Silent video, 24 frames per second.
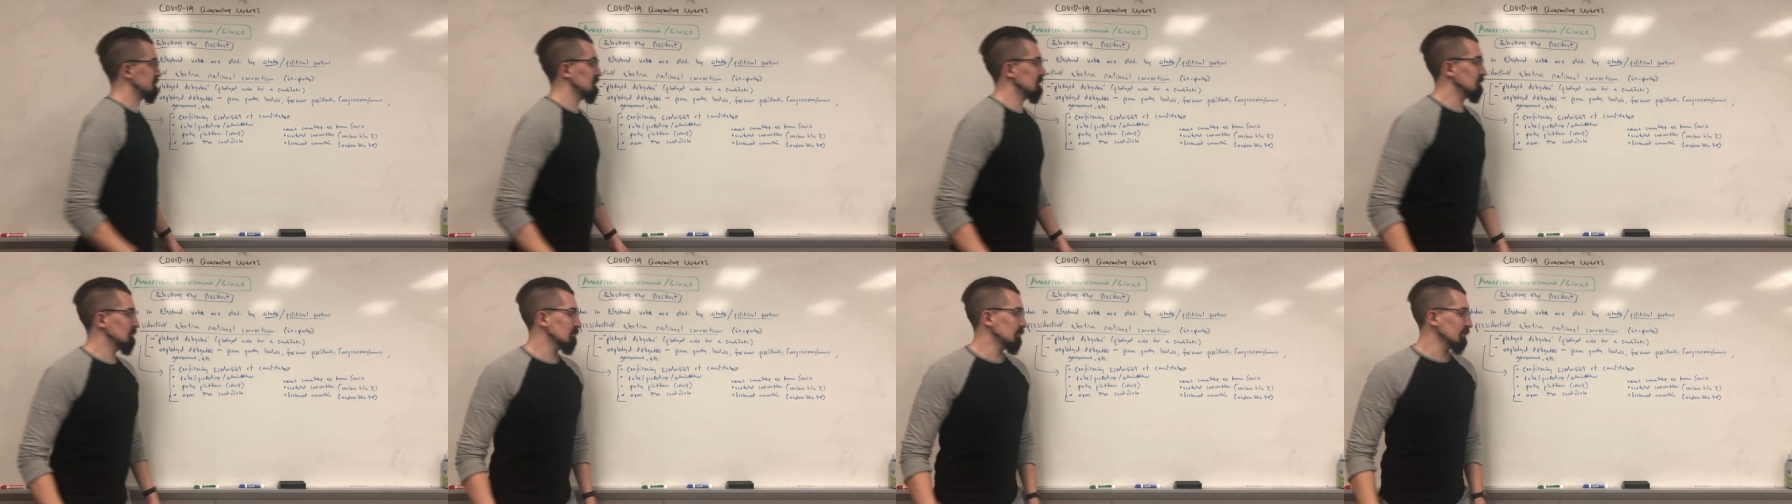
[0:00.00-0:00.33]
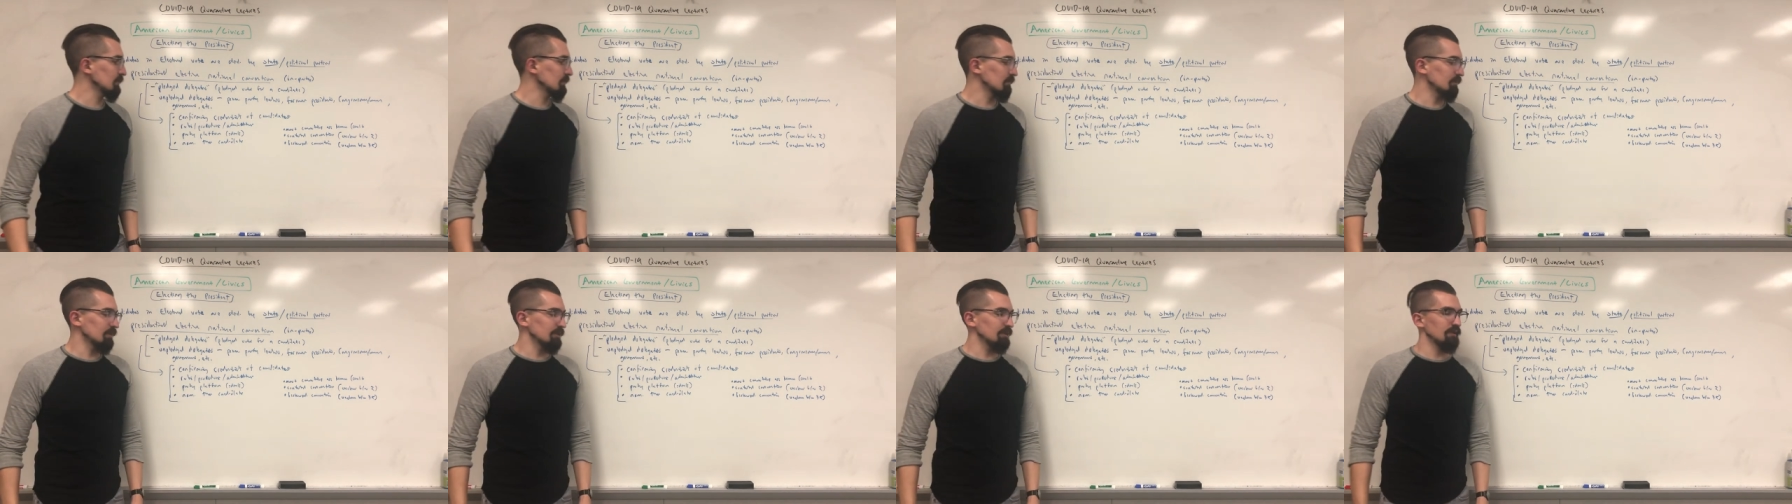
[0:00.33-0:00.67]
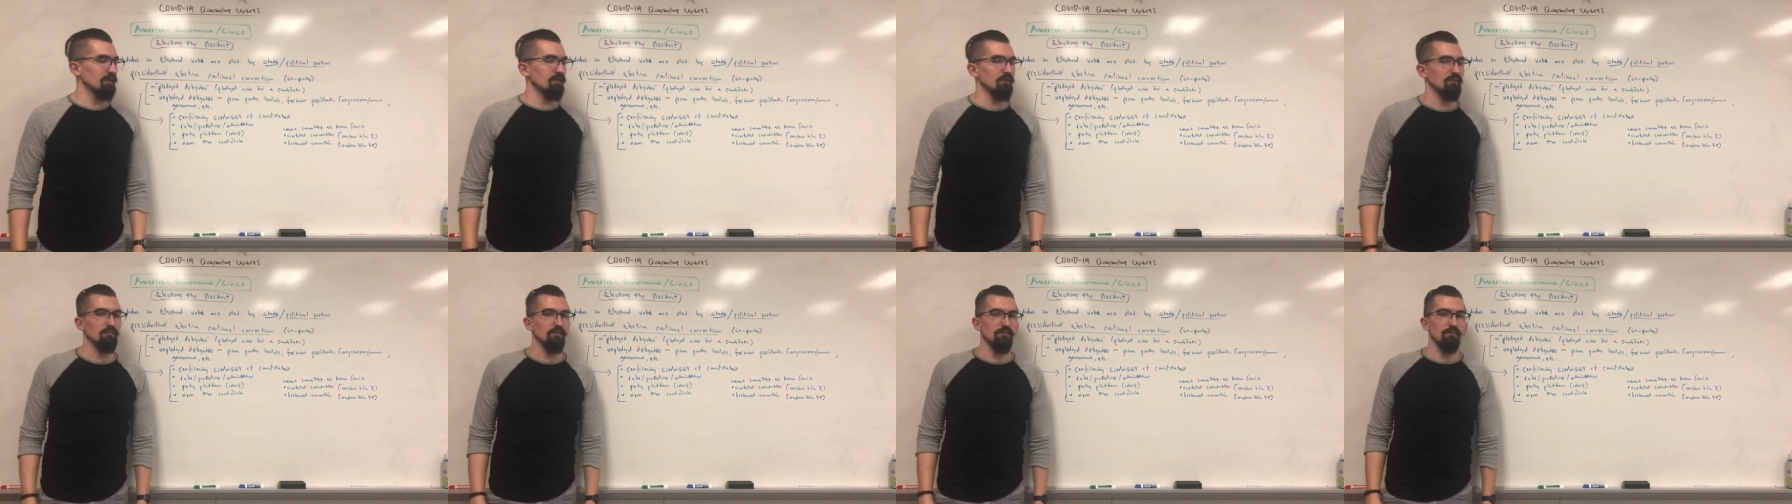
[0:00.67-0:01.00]
though, we already
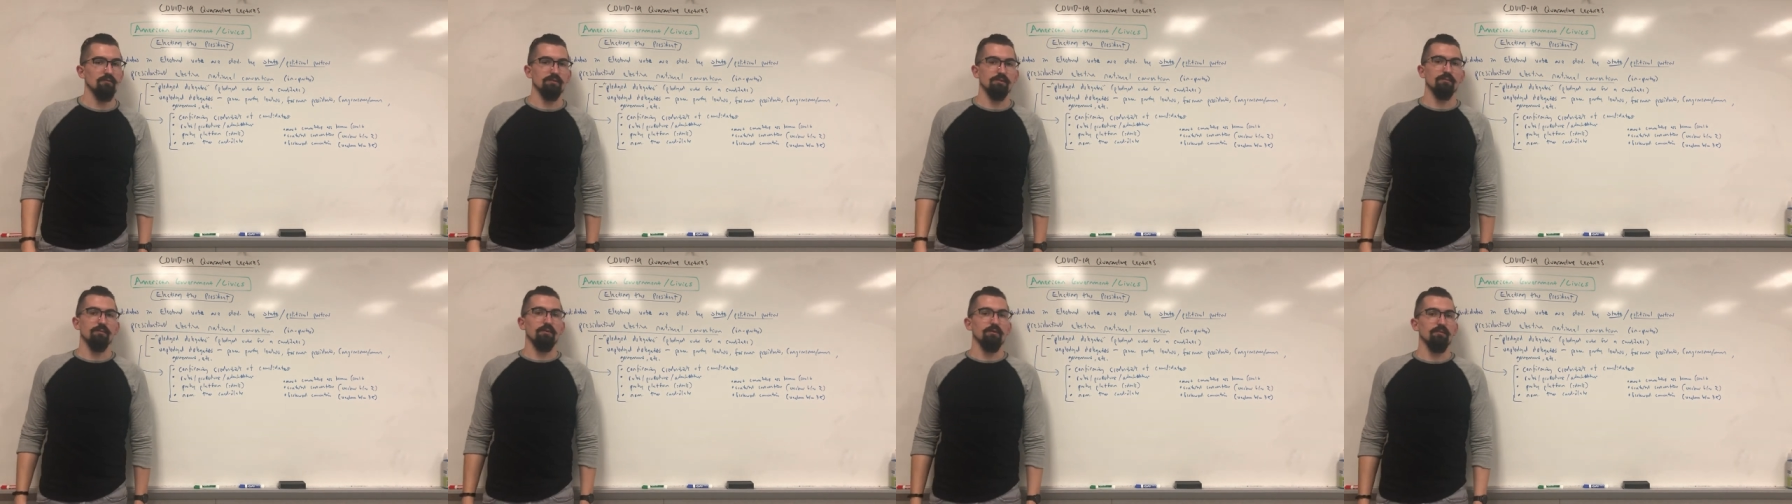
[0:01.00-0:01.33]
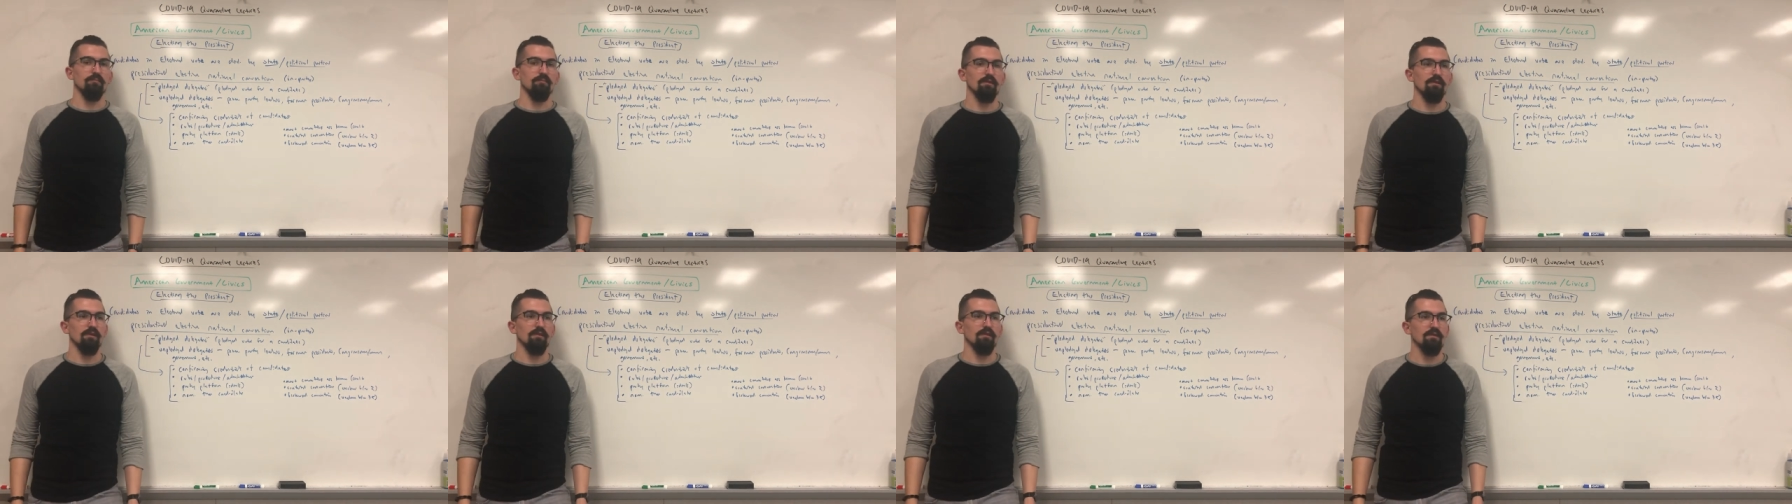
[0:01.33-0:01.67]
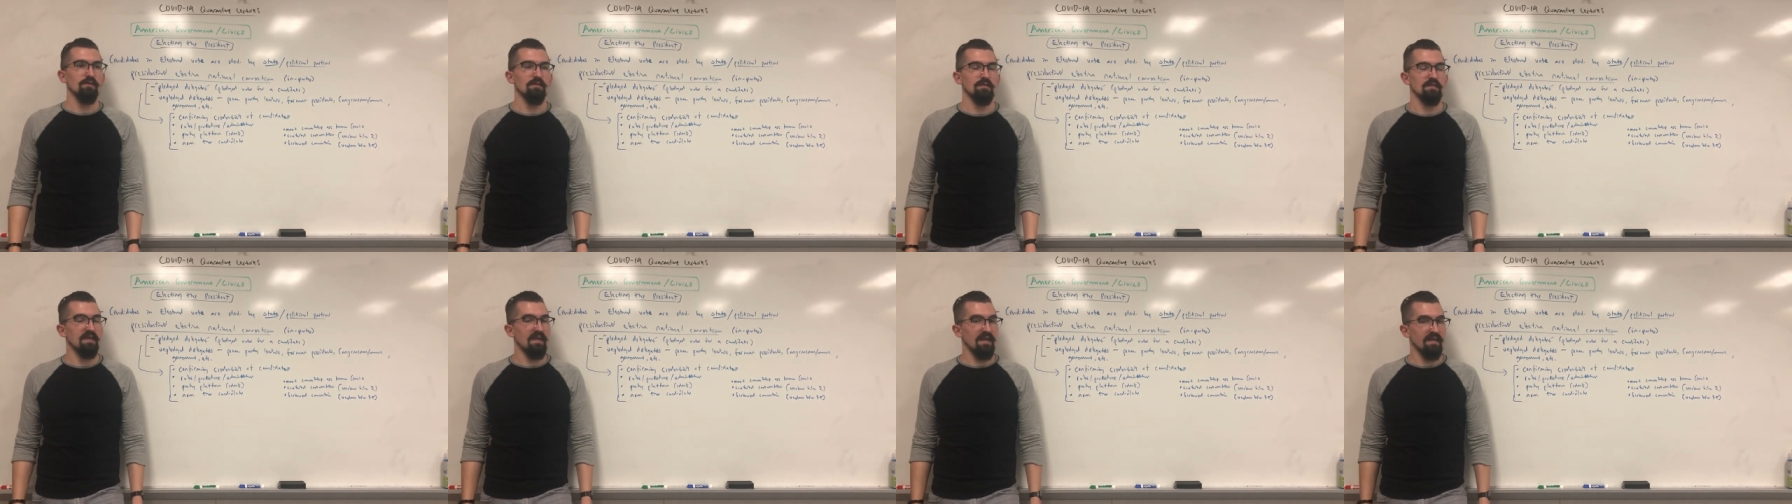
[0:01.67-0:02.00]
know who's going to be
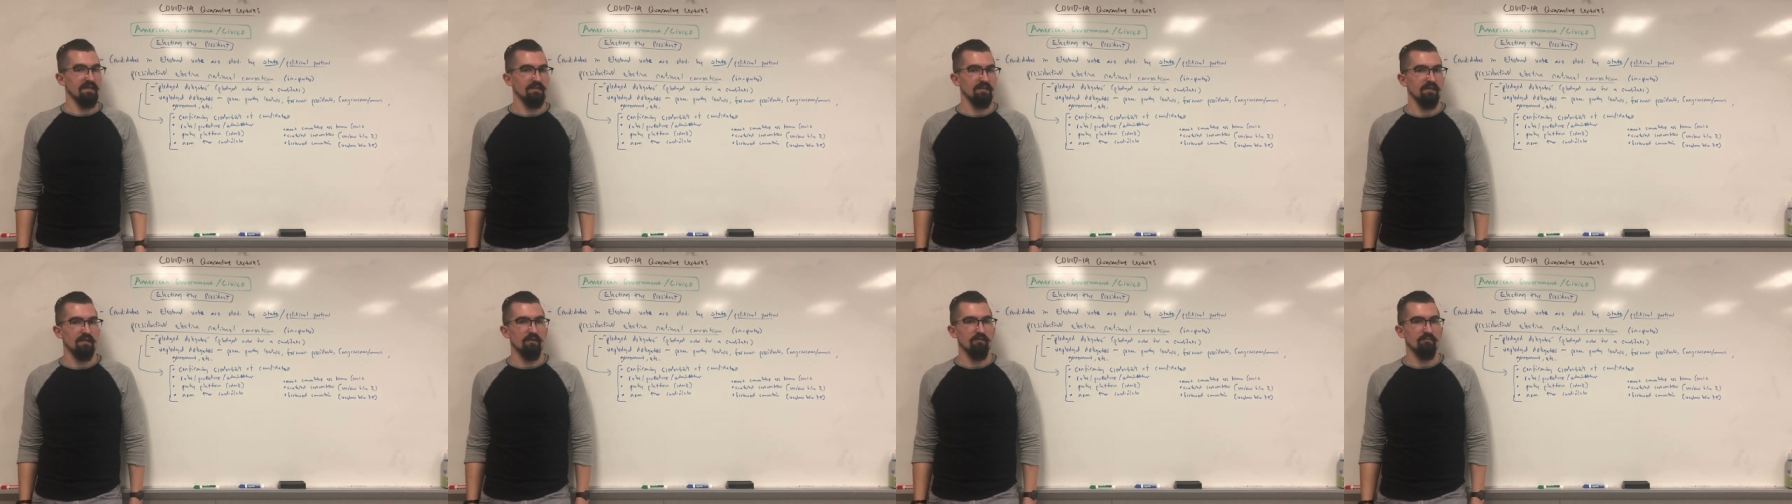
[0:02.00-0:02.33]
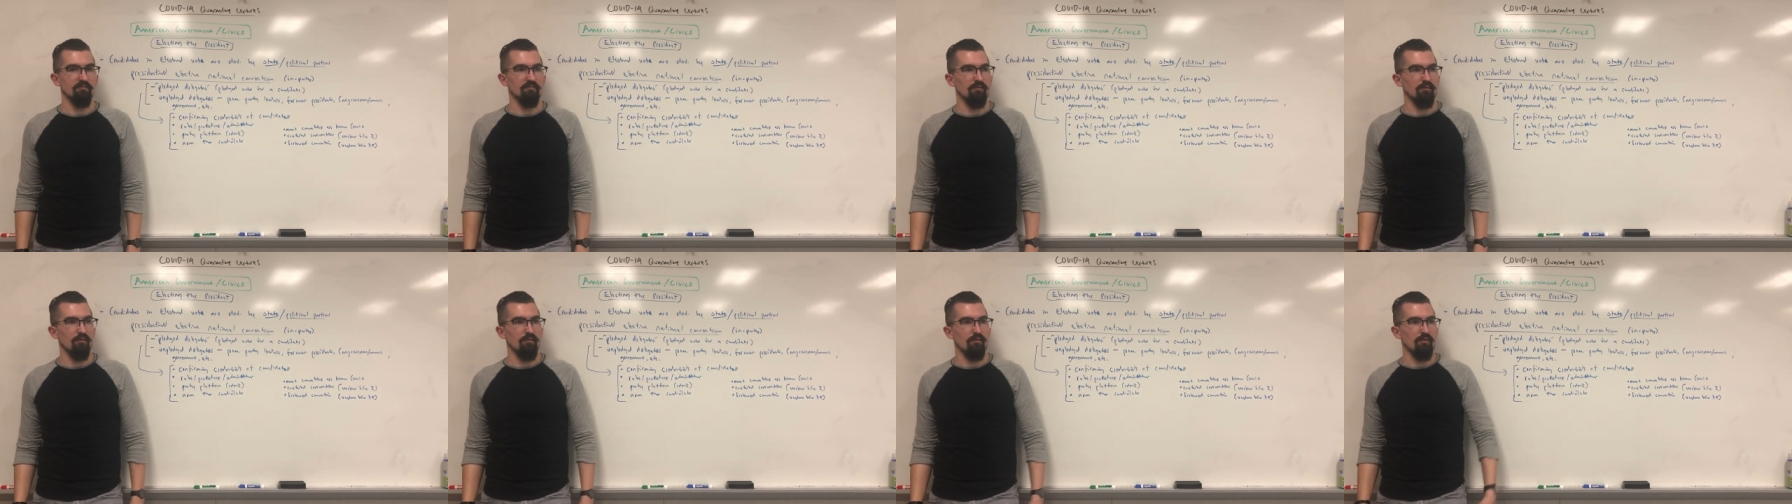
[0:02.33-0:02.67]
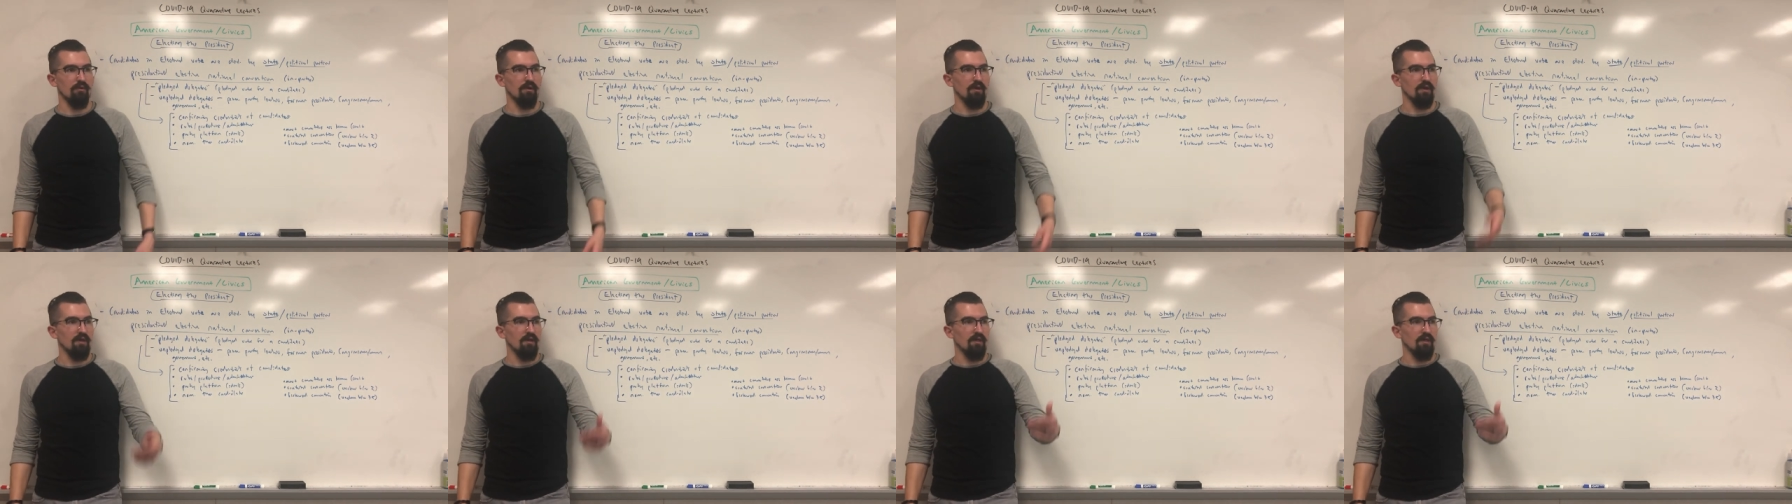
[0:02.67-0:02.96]
the candidate for